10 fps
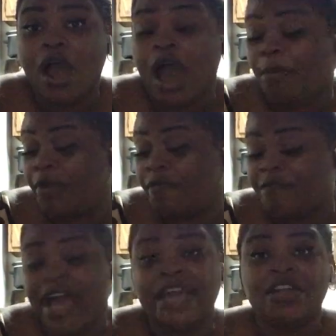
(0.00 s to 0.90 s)
I'm going to
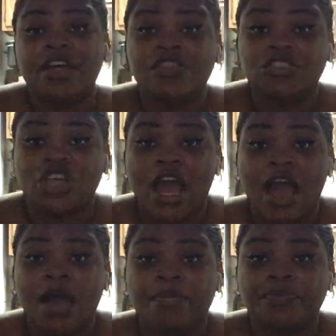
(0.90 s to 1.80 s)
find another
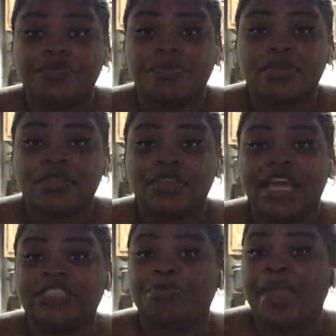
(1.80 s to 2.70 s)
job
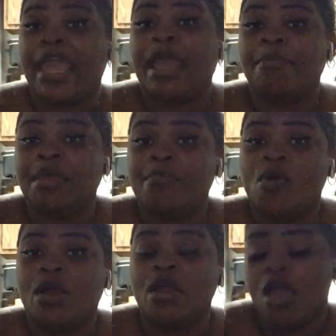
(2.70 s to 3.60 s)
that's paying me
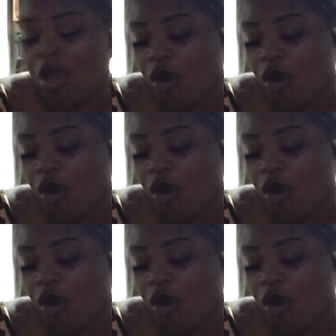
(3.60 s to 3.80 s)
more,